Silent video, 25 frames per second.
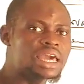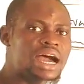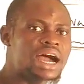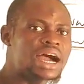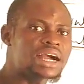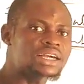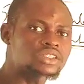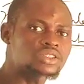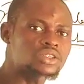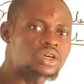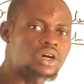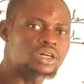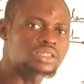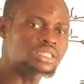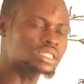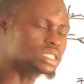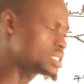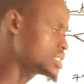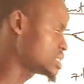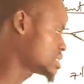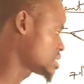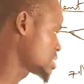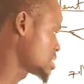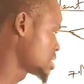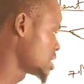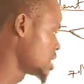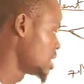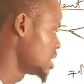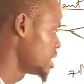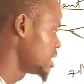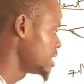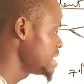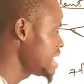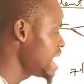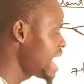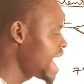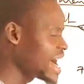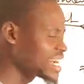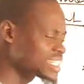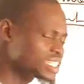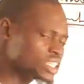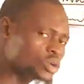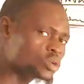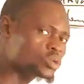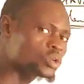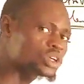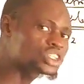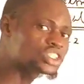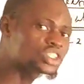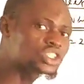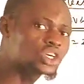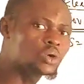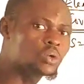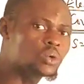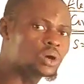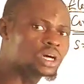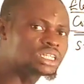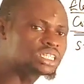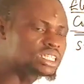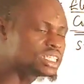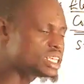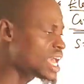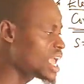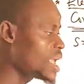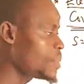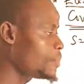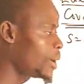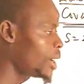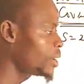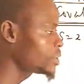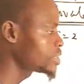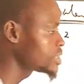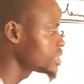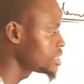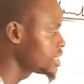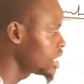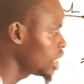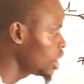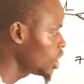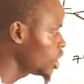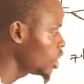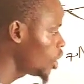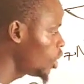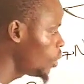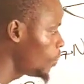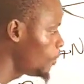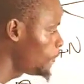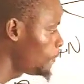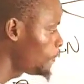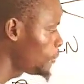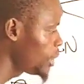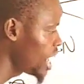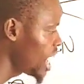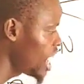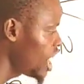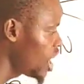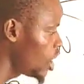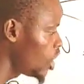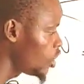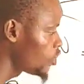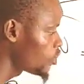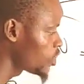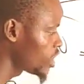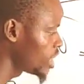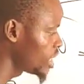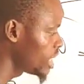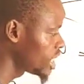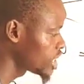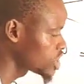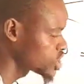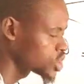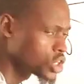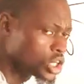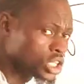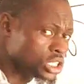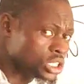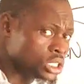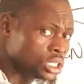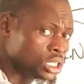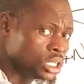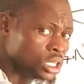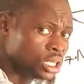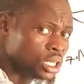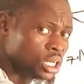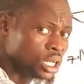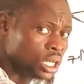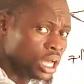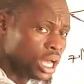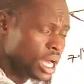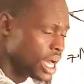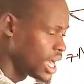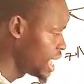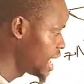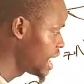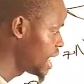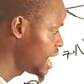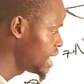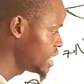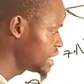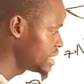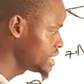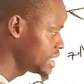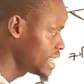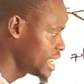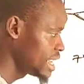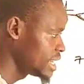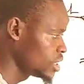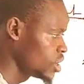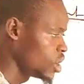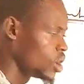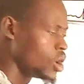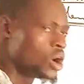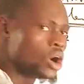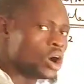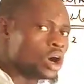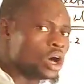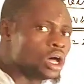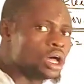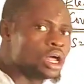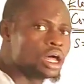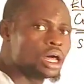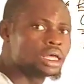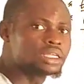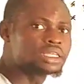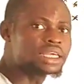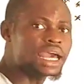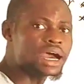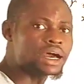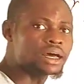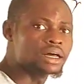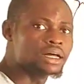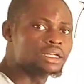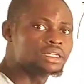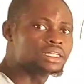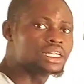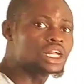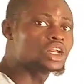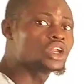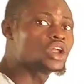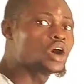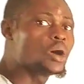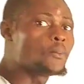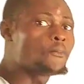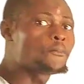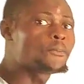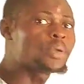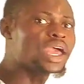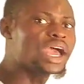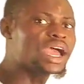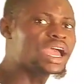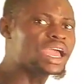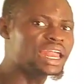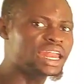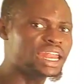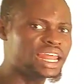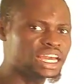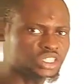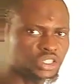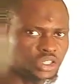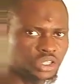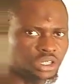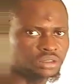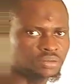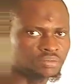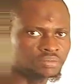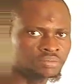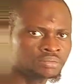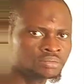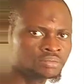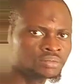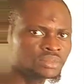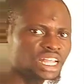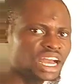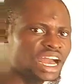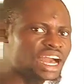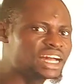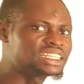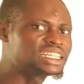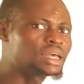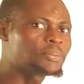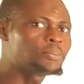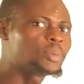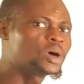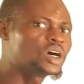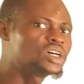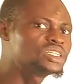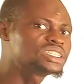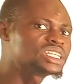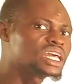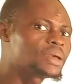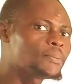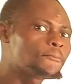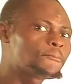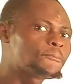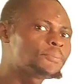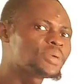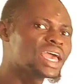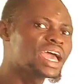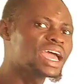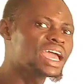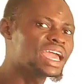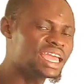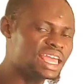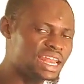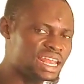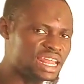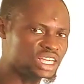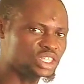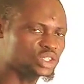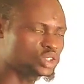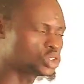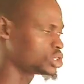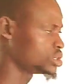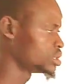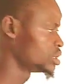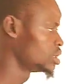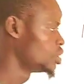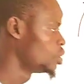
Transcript: ask us is, they ask a question one here about the lone pair of electron, and then the lone pair electron and the bonding pair electron.